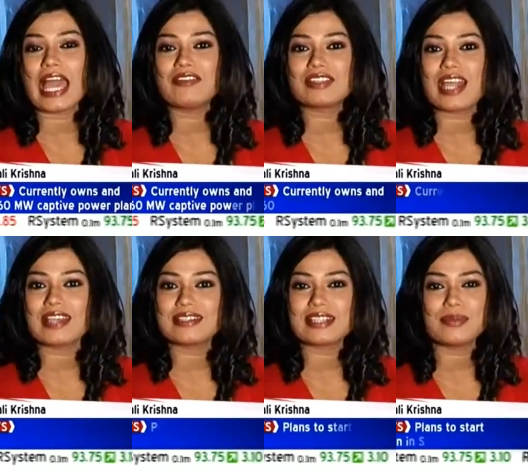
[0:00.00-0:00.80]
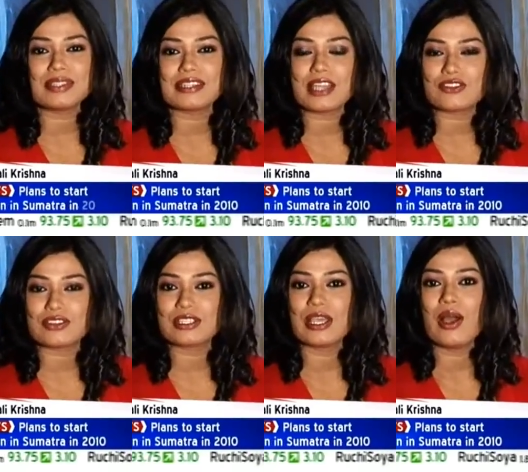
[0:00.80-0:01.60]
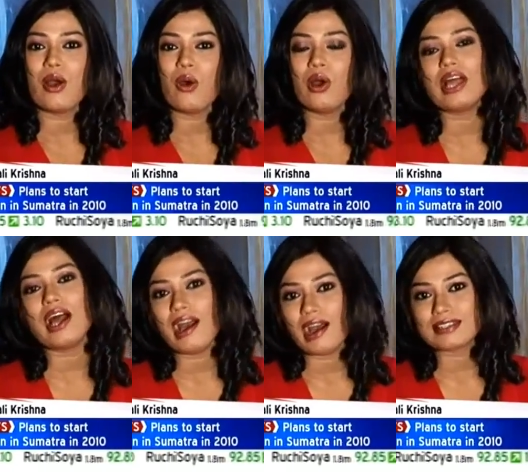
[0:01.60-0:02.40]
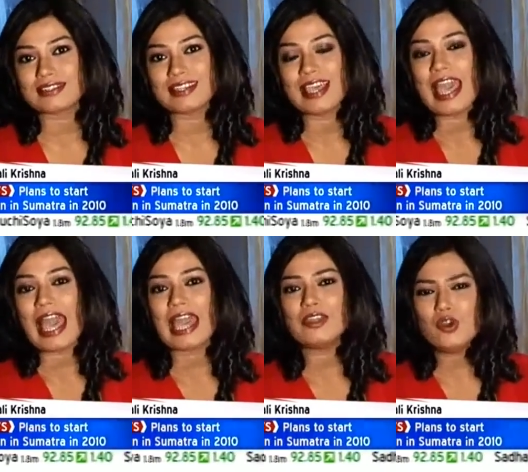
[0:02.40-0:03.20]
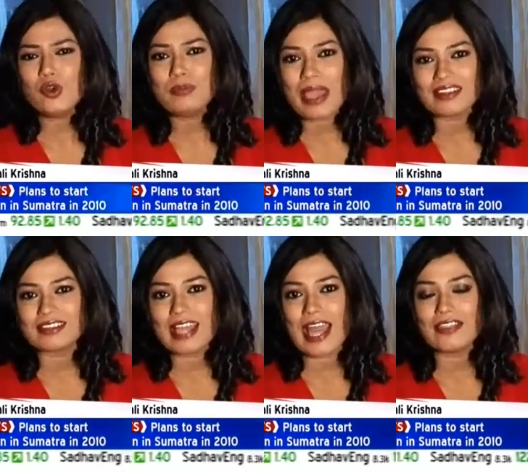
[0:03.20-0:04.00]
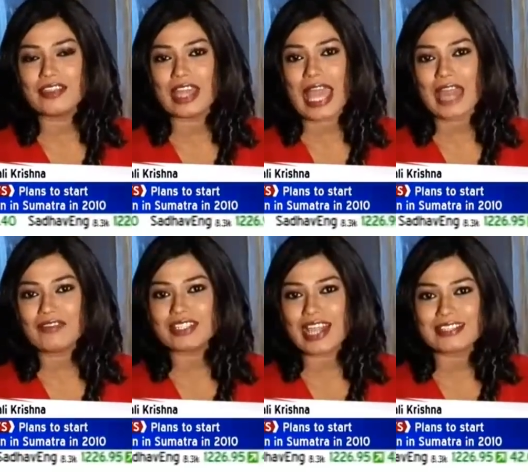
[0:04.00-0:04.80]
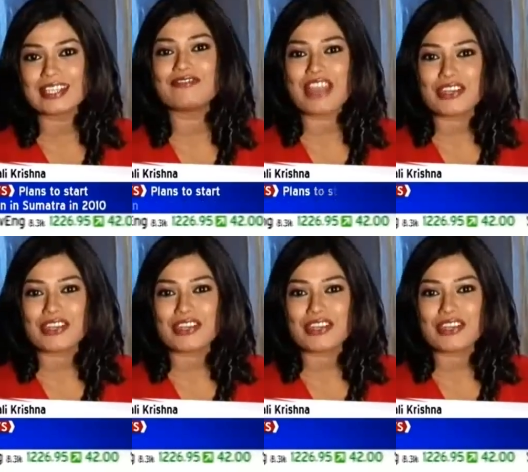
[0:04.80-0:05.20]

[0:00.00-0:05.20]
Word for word: advertising, something that touches all our hearts. And who better than the advertising